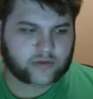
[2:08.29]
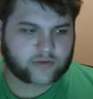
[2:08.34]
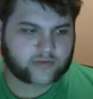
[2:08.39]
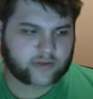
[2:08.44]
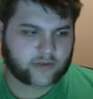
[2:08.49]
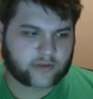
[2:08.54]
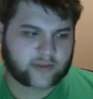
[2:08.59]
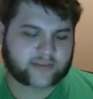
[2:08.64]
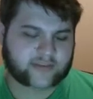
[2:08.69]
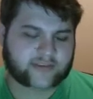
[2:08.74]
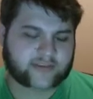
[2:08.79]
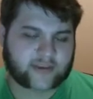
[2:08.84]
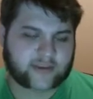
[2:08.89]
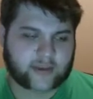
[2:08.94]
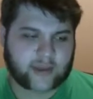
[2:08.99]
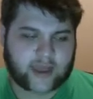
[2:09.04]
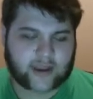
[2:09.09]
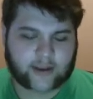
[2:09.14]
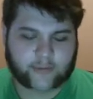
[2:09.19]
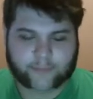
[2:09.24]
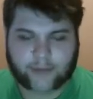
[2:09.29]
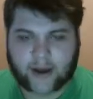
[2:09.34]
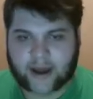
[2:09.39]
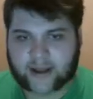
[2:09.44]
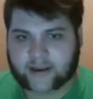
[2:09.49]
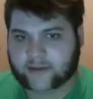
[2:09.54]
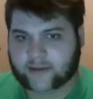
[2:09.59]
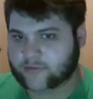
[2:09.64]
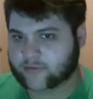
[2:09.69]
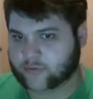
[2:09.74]
let's say you had a
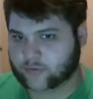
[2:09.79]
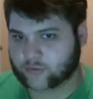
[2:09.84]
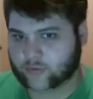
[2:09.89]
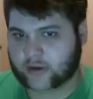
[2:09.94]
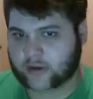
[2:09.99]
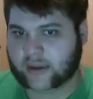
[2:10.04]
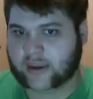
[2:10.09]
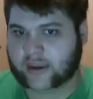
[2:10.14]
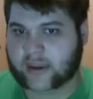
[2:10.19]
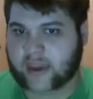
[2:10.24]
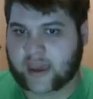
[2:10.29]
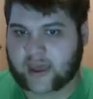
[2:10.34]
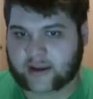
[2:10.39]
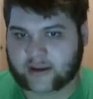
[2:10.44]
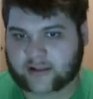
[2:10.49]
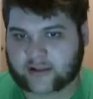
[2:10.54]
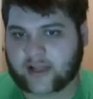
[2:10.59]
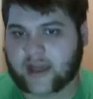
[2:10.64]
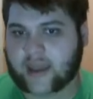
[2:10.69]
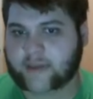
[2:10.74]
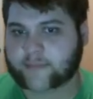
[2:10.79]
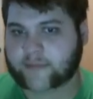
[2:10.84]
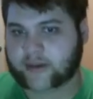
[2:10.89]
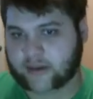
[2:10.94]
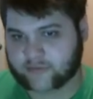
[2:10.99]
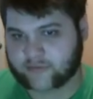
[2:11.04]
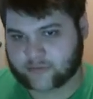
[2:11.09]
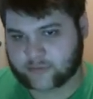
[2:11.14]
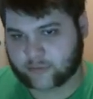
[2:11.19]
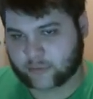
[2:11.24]
body of 3 and a climbing
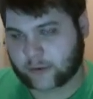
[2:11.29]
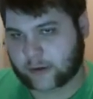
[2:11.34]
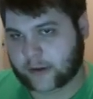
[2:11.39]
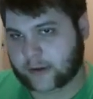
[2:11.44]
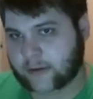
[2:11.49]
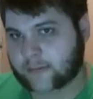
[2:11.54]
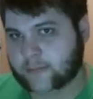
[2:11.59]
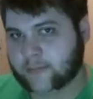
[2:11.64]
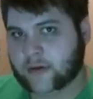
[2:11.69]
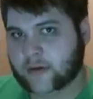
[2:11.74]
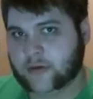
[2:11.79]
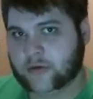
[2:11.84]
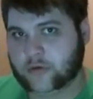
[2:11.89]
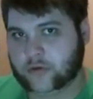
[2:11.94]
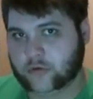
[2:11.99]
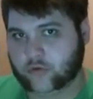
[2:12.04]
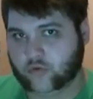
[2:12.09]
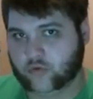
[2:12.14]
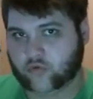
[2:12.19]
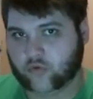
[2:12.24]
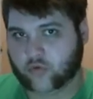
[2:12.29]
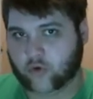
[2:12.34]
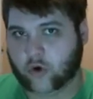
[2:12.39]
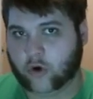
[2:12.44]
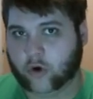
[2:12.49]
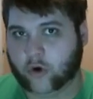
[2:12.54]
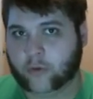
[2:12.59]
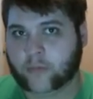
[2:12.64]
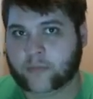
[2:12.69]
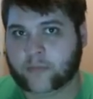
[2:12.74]
of 3, you will
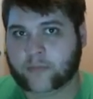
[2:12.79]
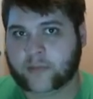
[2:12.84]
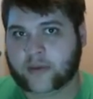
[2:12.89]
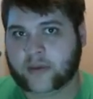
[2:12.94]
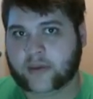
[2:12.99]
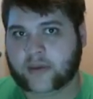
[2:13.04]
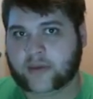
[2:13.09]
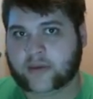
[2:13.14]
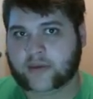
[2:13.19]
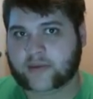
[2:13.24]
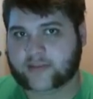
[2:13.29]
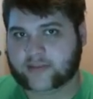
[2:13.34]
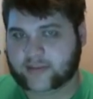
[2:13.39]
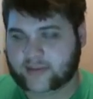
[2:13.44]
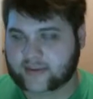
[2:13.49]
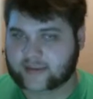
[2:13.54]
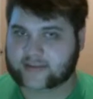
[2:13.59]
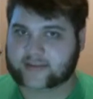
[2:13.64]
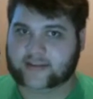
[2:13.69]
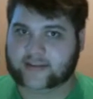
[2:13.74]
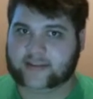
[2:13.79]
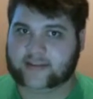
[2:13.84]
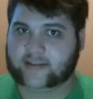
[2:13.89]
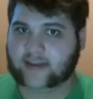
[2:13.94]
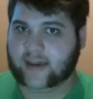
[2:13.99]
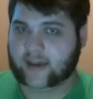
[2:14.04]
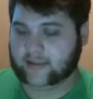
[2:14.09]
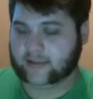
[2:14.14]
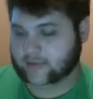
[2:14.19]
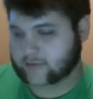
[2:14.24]
roll 6
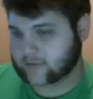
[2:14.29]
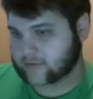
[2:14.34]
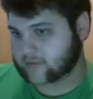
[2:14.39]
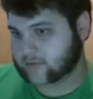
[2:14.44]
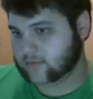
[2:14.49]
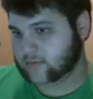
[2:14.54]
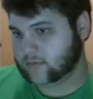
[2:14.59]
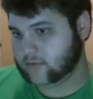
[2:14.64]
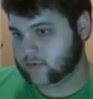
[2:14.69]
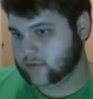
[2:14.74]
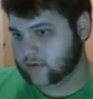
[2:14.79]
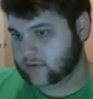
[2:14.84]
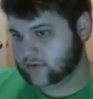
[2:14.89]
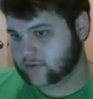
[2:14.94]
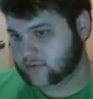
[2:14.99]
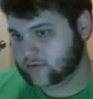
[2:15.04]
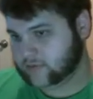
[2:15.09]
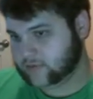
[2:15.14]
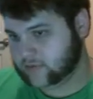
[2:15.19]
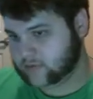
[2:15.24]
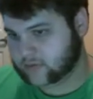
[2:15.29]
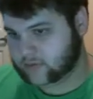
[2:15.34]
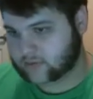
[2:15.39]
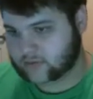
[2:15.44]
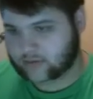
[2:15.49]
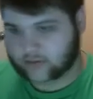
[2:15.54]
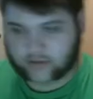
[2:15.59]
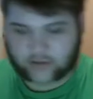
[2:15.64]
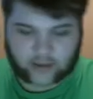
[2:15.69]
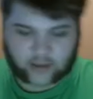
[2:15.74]
d10s, which
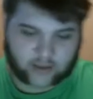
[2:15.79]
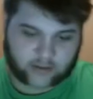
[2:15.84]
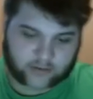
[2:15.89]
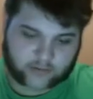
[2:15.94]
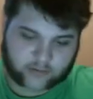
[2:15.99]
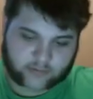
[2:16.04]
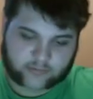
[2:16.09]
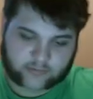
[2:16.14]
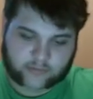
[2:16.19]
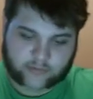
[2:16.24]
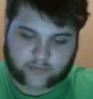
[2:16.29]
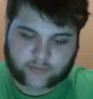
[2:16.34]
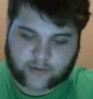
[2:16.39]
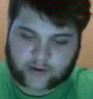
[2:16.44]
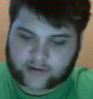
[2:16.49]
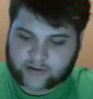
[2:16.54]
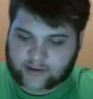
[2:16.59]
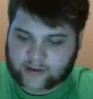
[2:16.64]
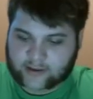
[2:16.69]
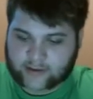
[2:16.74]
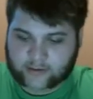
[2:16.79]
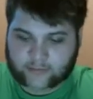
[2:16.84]
I'll do right now.